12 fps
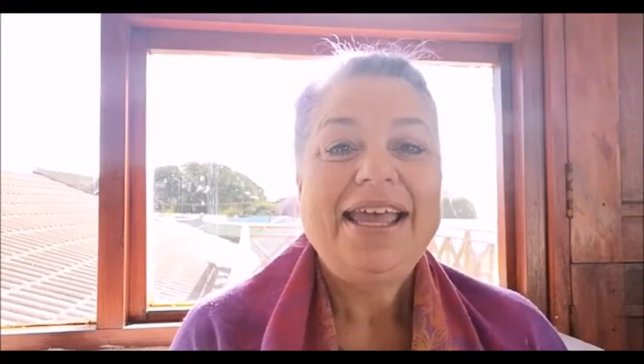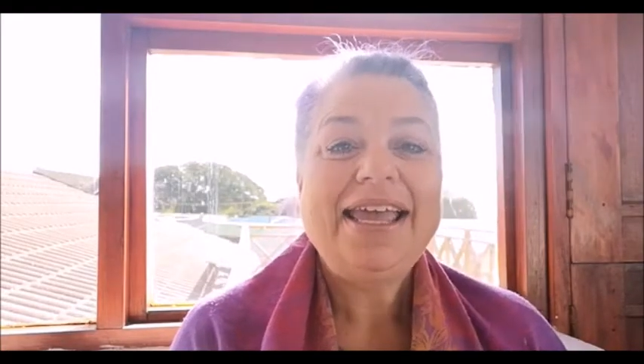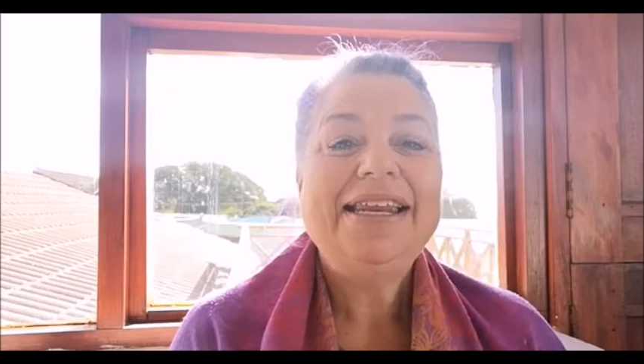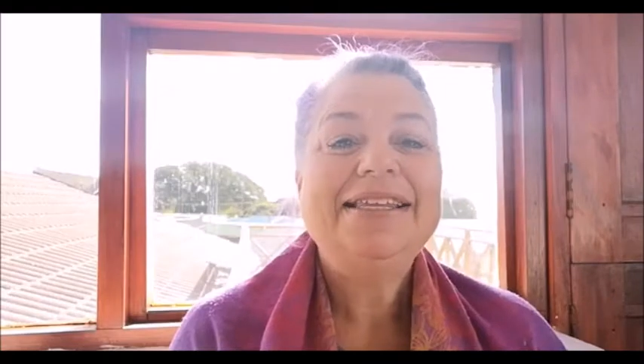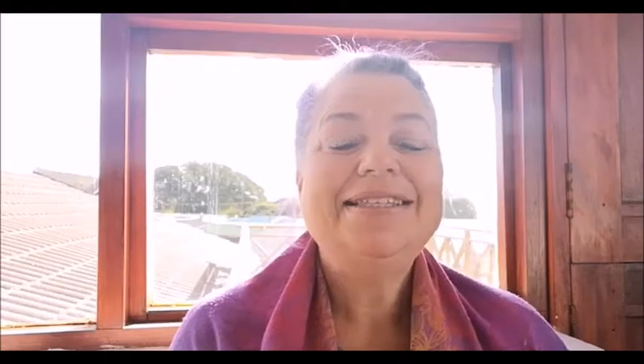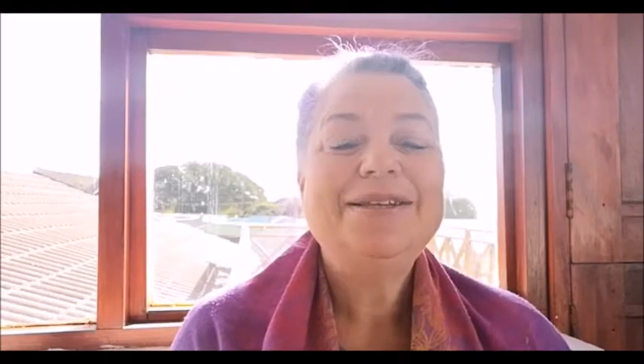
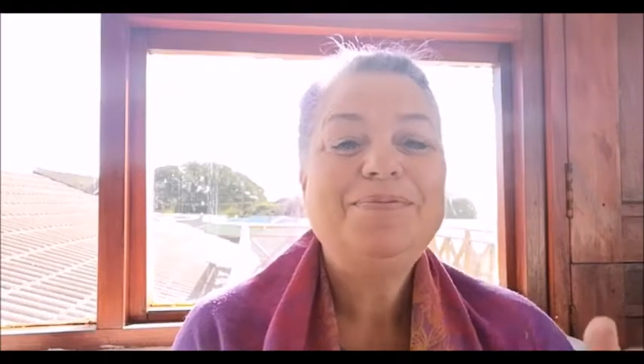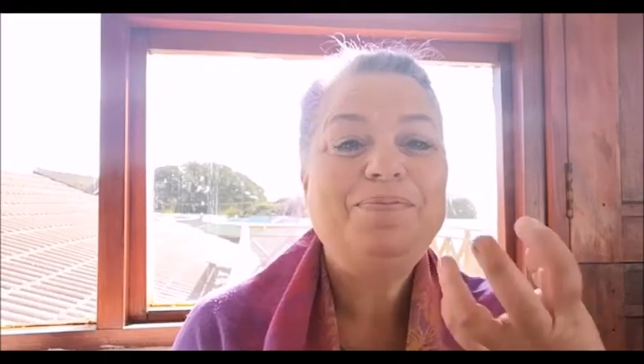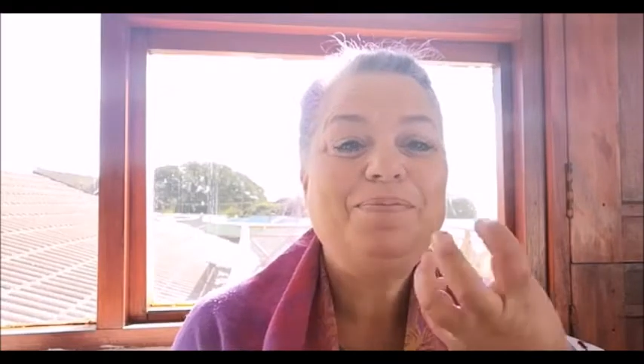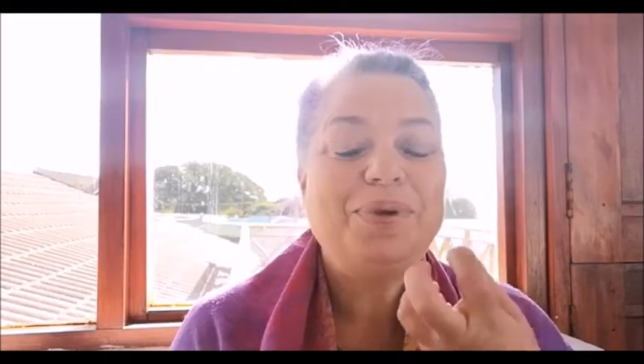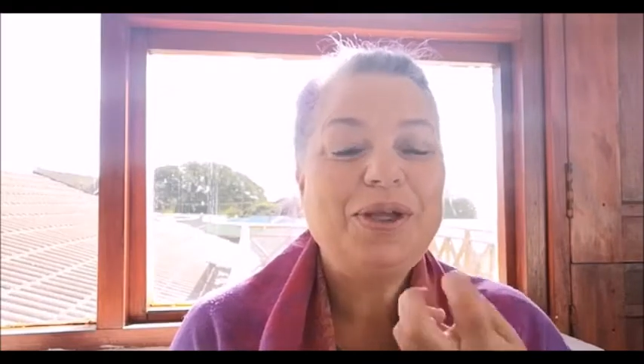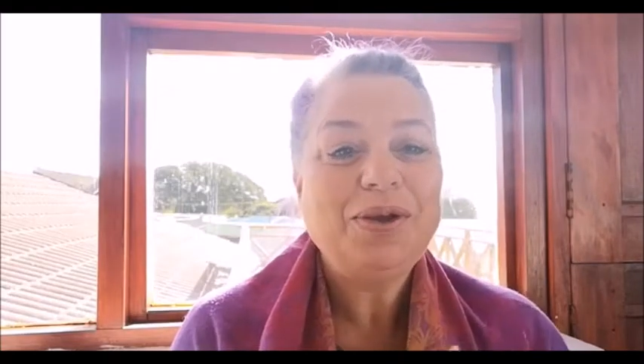It is a
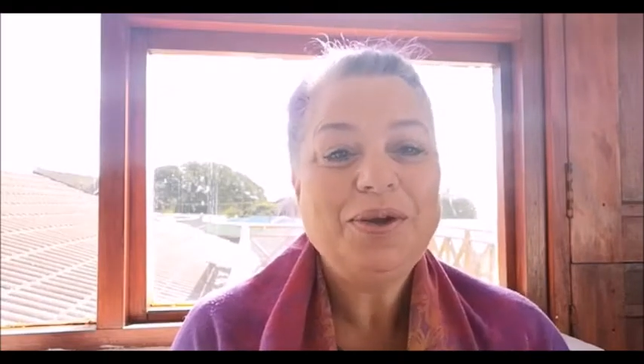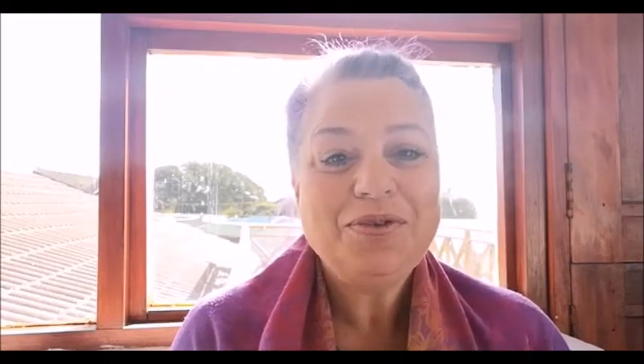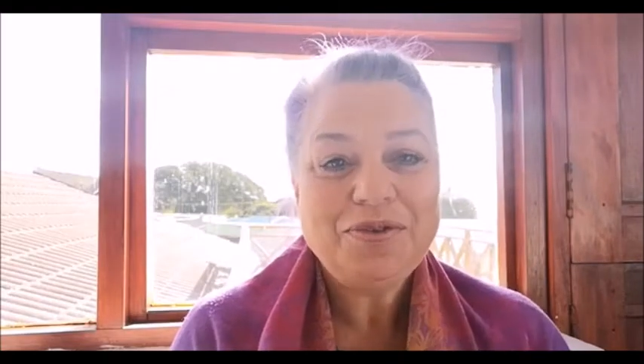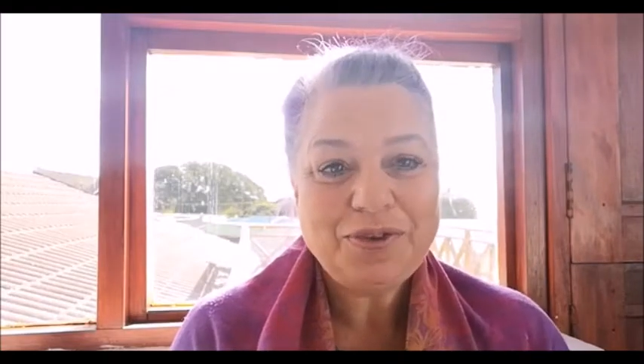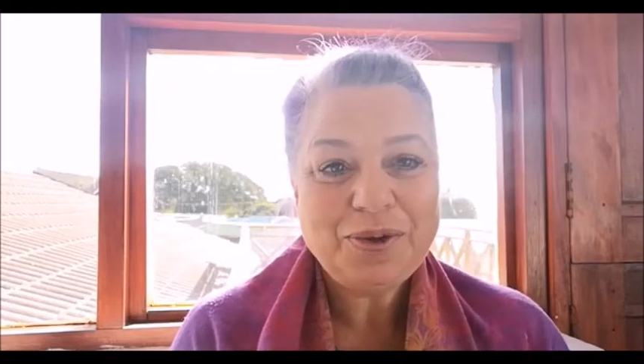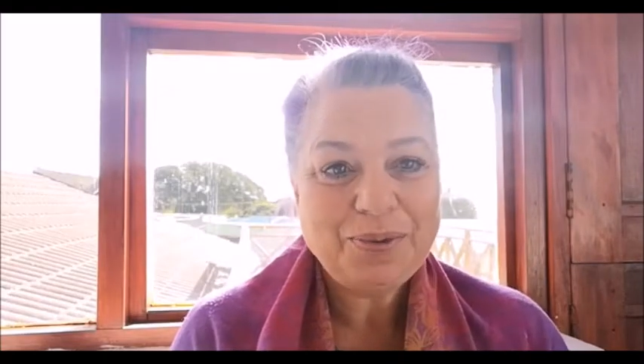
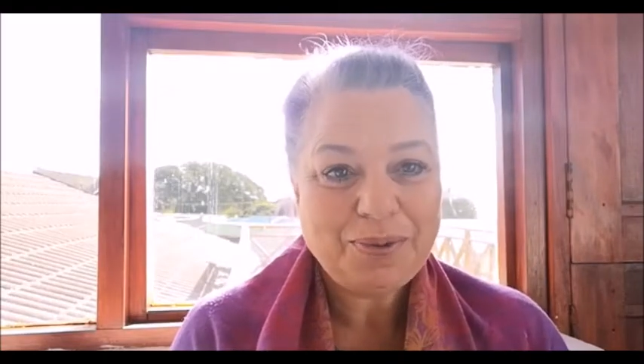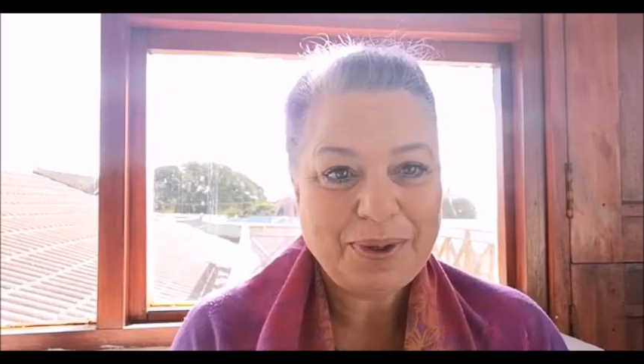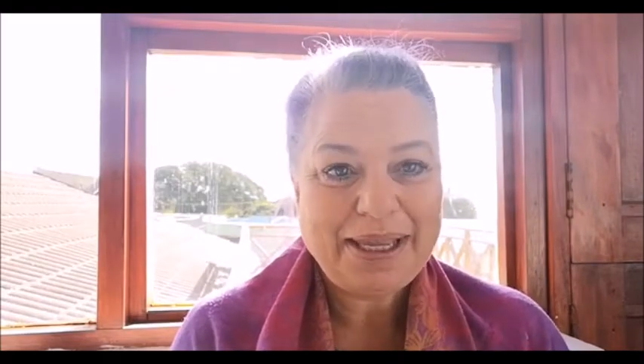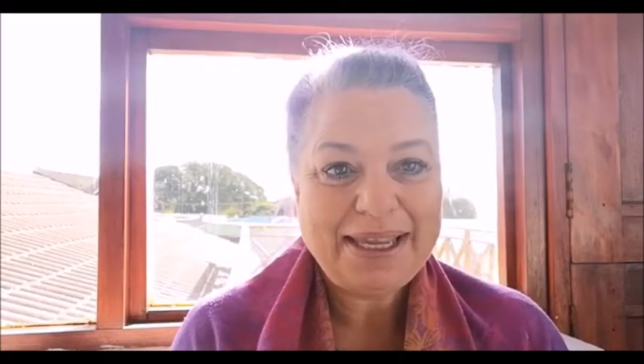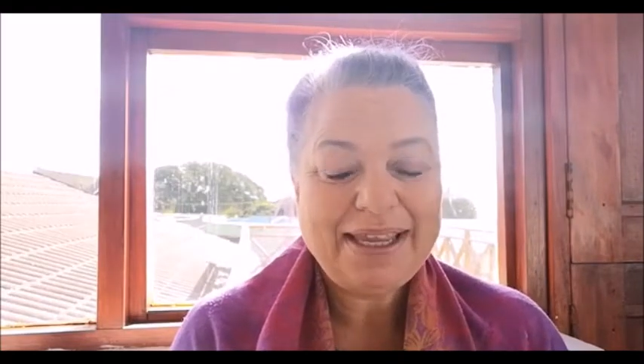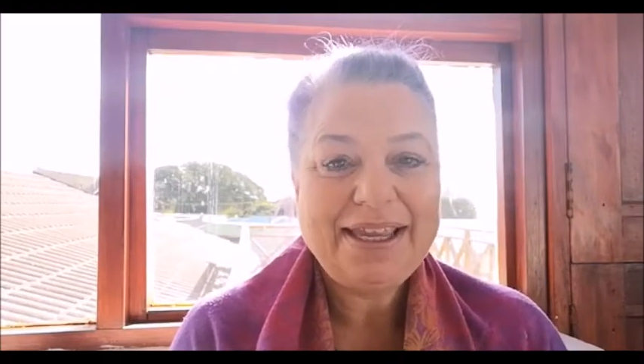beautiful
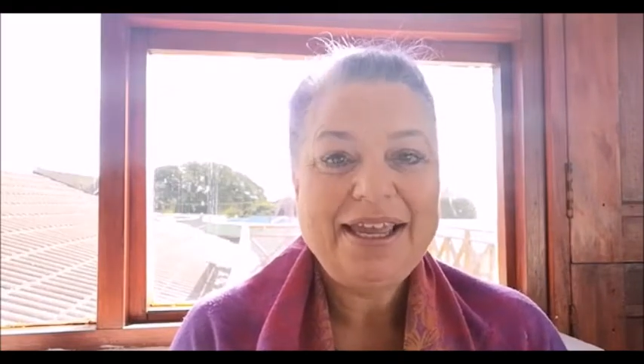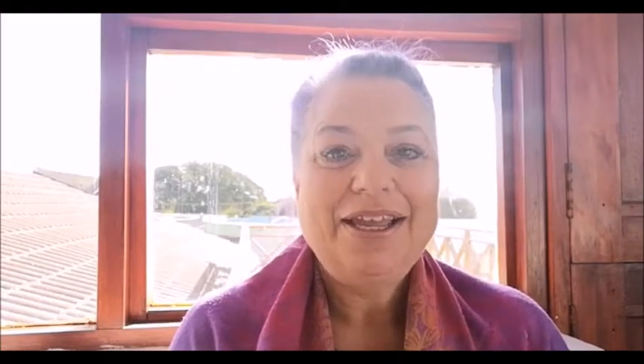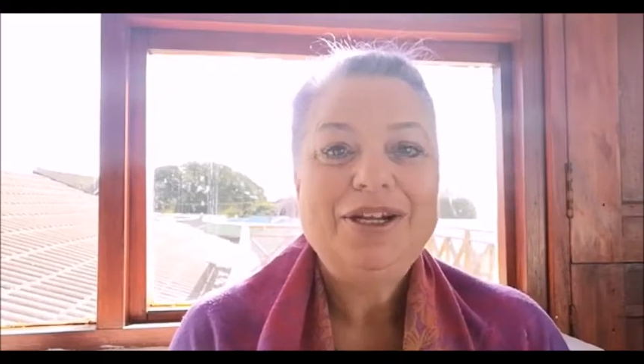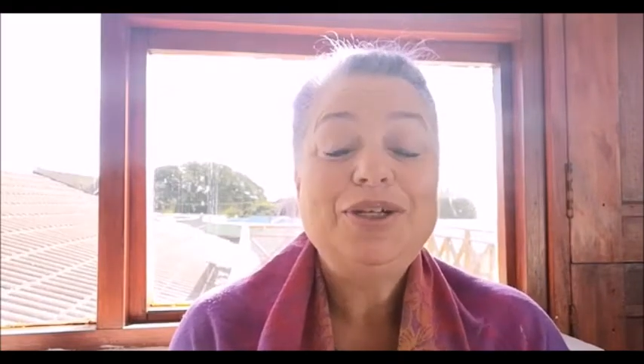week